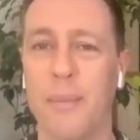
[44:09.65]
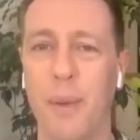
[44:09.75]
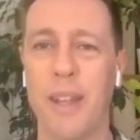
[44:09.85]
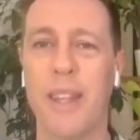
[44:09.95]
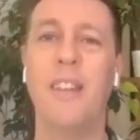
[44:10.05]
And
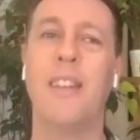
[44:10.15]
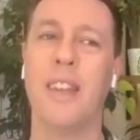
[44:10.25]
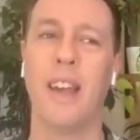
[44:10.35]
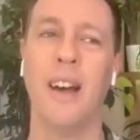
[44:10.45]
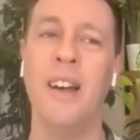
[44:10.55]
by the end of the
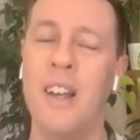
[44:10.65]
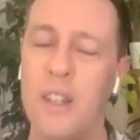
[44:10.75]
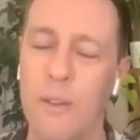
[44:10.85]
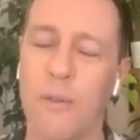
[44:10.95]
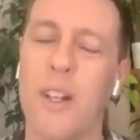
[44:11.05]
year,
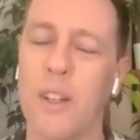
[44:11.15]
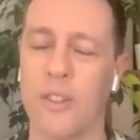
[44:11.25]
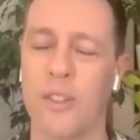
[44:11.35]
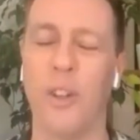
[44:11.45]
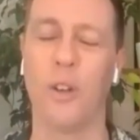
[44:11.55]
you've really
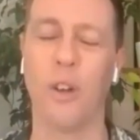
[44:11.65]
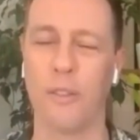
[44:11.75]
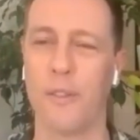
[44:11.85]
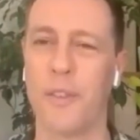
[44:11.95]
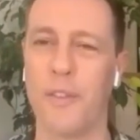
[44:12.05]
got to know
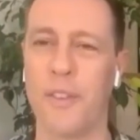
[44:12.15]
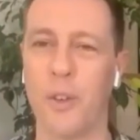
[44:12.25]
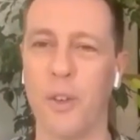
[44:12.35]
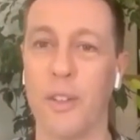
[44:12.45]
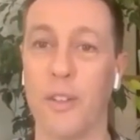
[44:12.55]
over 50
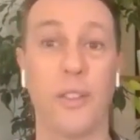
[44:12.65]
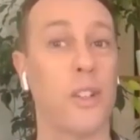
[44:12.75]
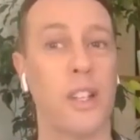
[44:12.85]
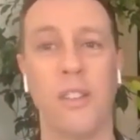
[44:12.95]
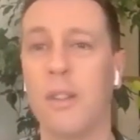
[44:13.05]
oils. So
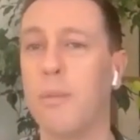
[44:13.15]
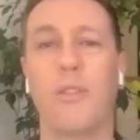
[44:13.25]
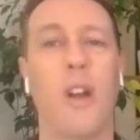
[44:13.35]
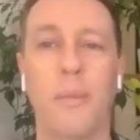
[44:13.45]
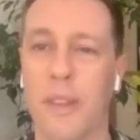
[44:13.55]
you can
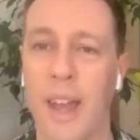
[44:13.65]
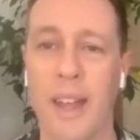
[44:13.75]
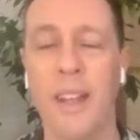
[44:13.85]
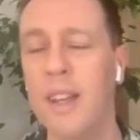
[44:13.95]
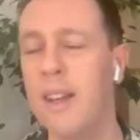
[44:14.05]
subscribe to that.